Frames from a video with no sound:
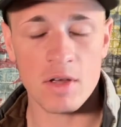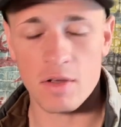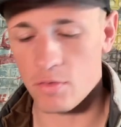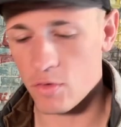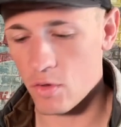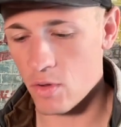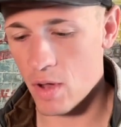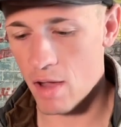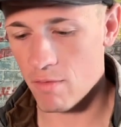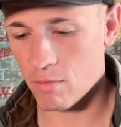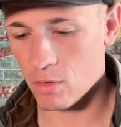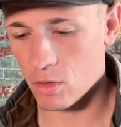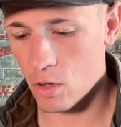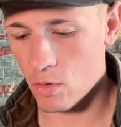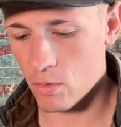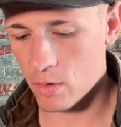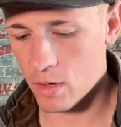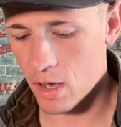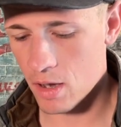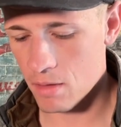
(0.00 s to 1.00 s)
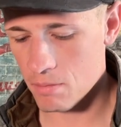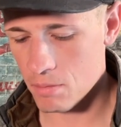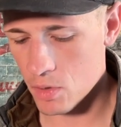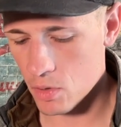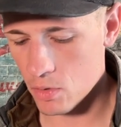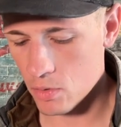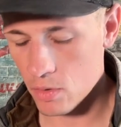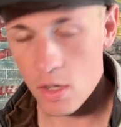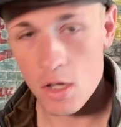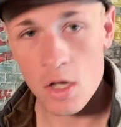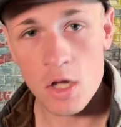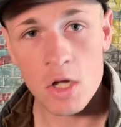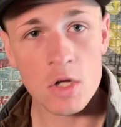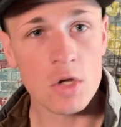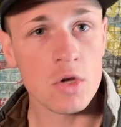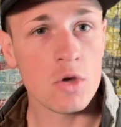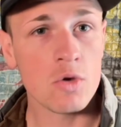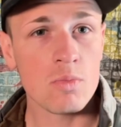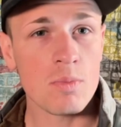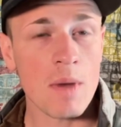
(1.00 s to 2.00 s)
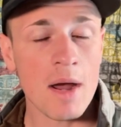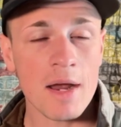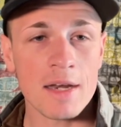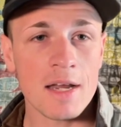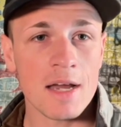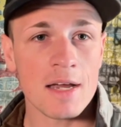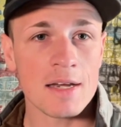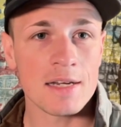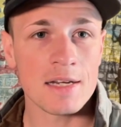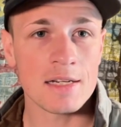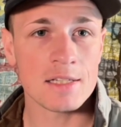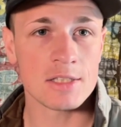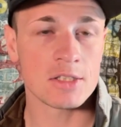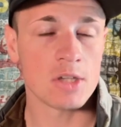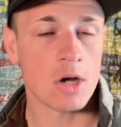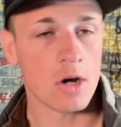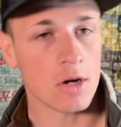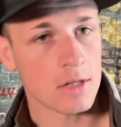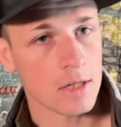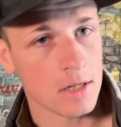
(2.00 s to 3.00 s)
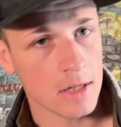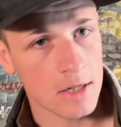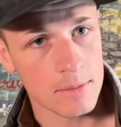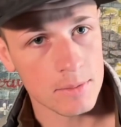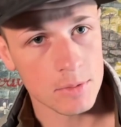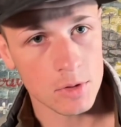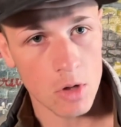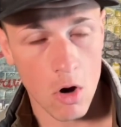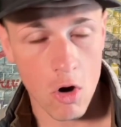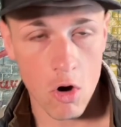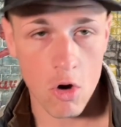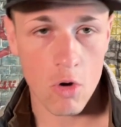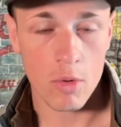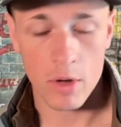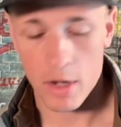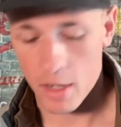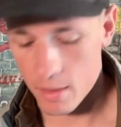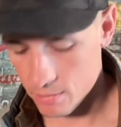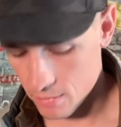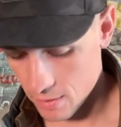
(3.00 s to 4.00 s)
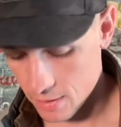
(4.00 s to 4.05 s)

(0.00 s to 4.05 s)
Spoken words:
If you have a low cut boot, you might not need a sock that comes all the way up.